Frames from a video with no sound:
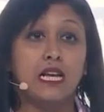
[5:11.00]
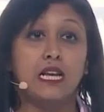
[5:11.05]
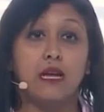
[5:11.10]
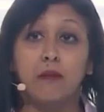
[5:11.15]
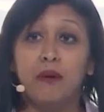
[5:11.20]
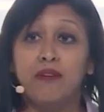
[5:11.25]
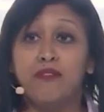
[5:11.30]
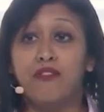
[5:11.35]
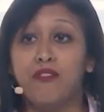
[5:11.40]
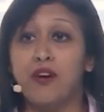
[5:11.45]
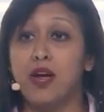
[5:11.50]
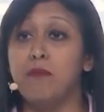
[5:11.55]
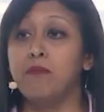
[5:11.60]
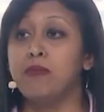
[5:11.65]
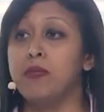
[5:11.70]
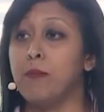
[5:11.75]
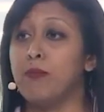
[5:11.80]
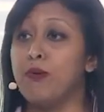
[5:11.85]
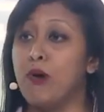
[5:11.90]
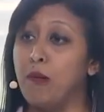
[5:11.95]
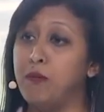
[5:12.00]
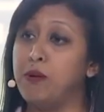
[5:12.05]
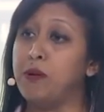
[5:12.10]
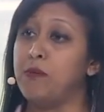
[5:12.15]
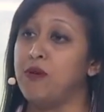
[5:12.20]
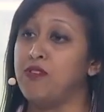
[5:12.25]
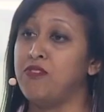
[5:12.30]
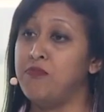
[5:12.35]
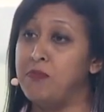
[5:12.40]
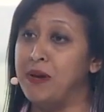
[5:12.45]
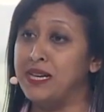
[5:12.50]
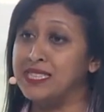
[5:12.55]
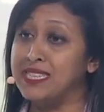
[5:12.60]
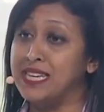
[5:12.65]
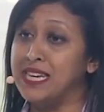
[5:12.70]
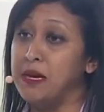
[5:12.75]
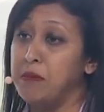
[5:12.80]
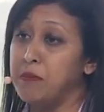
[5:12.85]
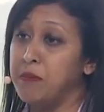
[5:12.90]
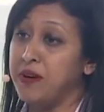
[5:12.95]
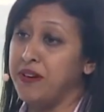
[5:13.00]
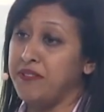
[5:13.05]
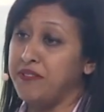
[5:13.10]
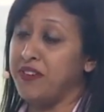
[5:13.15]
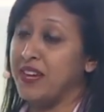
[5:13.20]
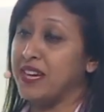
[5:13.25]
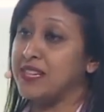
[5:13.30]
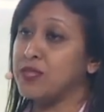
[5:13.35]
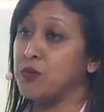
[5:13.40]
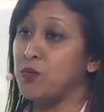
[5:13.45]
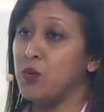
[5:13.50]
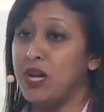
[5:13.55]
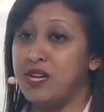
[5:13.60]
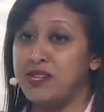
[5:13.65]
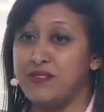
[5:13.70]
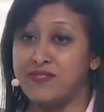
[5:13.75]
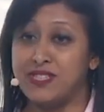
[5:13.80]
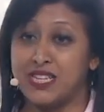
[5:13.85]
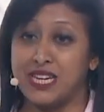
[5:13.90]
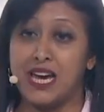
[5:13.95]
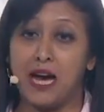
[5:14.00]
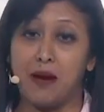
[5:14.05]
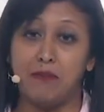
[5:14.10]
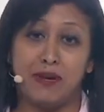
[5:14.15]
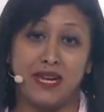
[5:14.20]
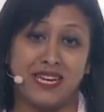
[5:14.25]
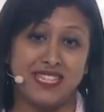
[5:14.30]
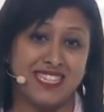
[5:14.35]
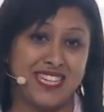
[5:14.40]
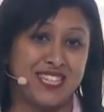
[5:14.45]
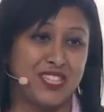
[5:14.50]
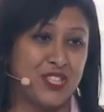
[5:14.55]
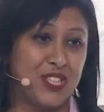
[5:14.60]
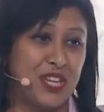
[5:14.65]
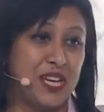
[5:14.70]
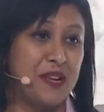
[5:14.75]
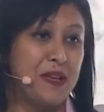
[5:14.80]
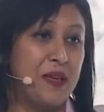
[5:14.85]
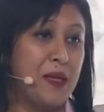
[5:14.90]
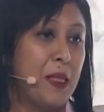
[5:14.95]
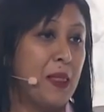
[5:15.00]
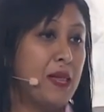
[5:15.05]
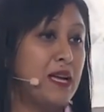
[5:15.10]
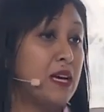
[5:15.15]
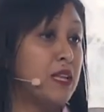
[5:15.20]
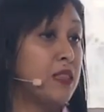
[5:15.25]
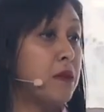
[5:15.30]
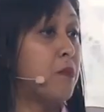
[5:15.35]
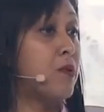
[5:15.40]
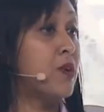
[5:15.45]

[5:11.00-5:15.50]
Let me frame the problem of messy, imperfect world of decarbonization. The